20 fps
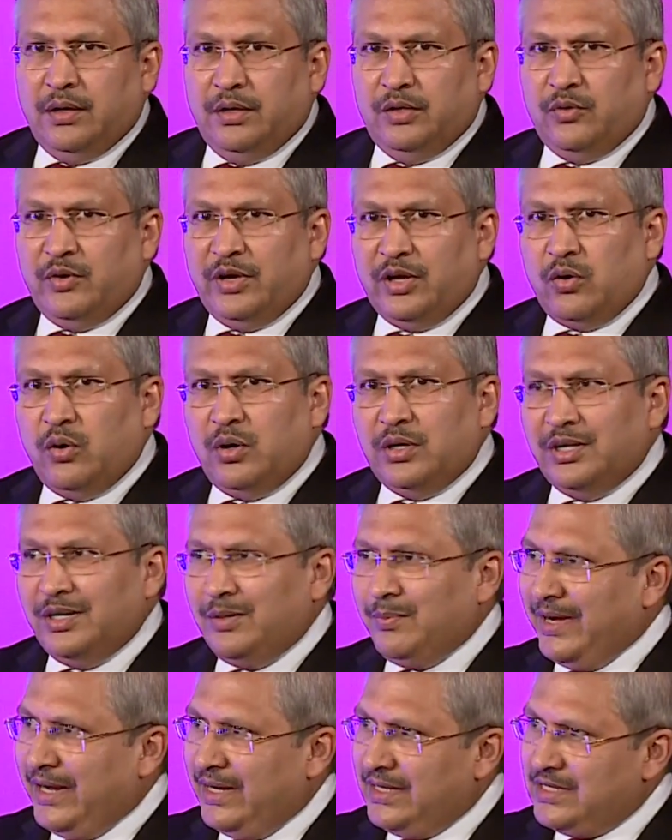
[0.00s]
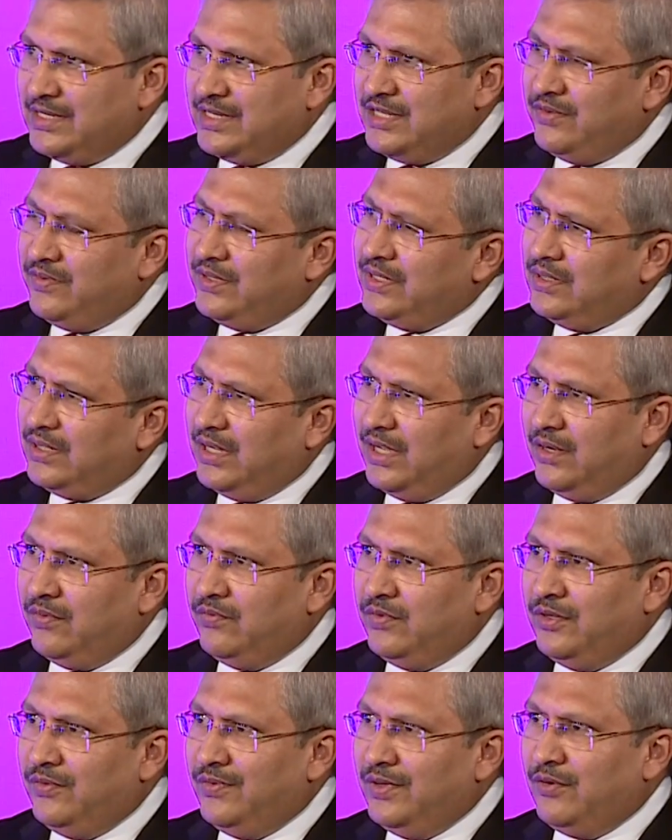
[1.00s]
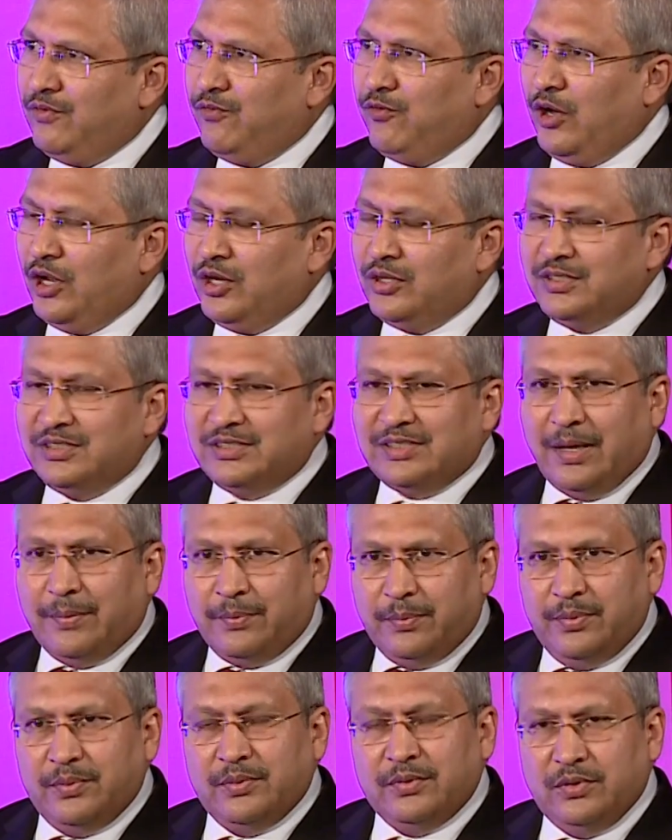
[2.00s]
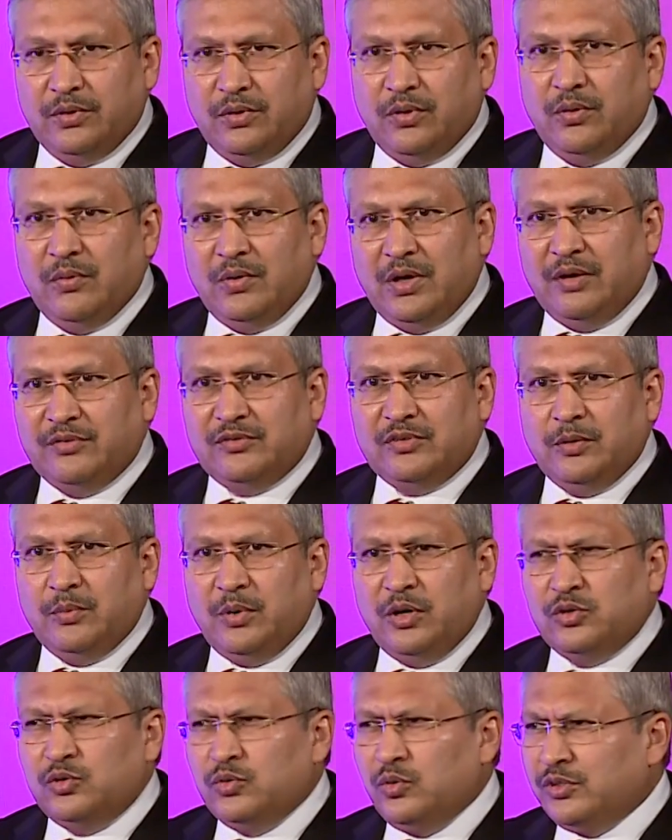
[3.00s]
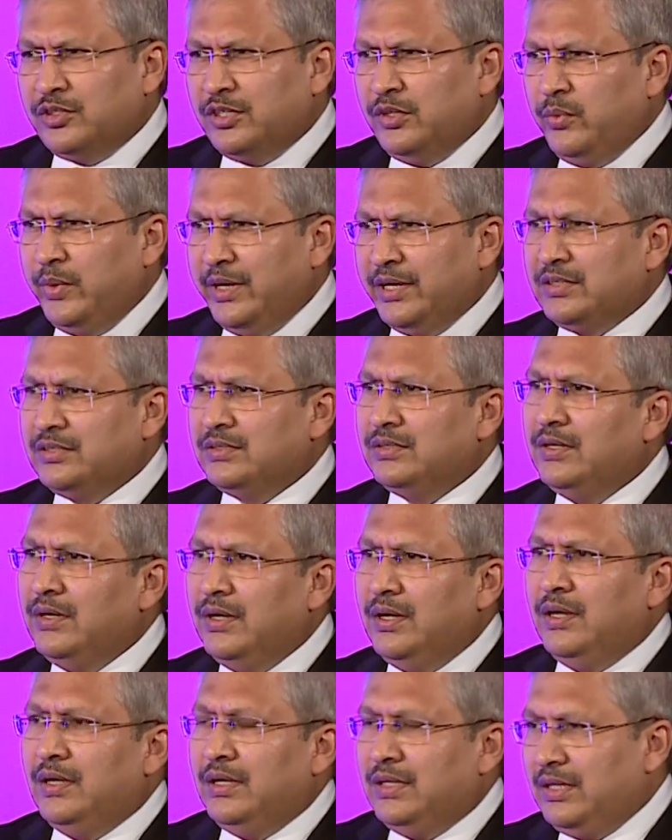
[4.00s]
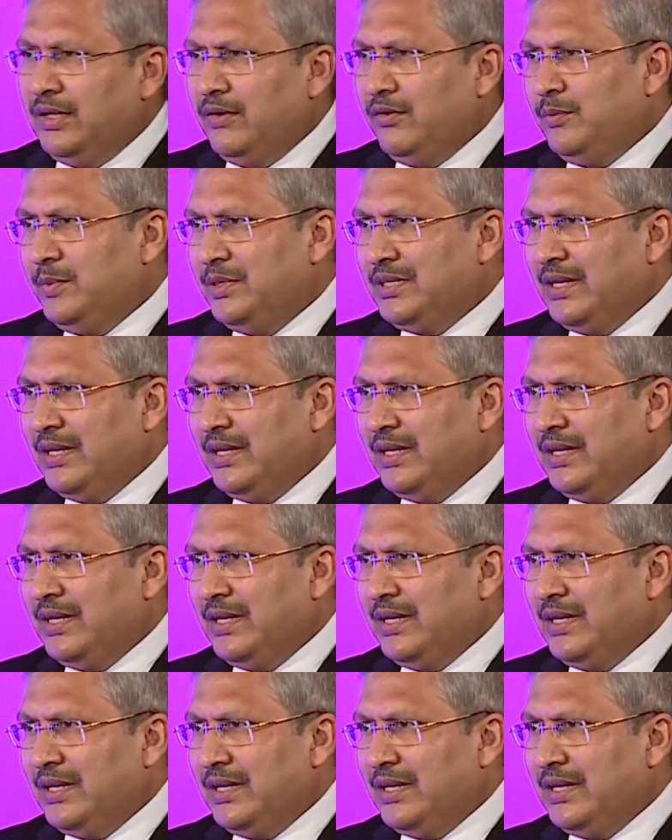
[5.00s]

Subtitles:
recorded by NDTV, and we will follow this up. After about 2 or 3 weeks, they will be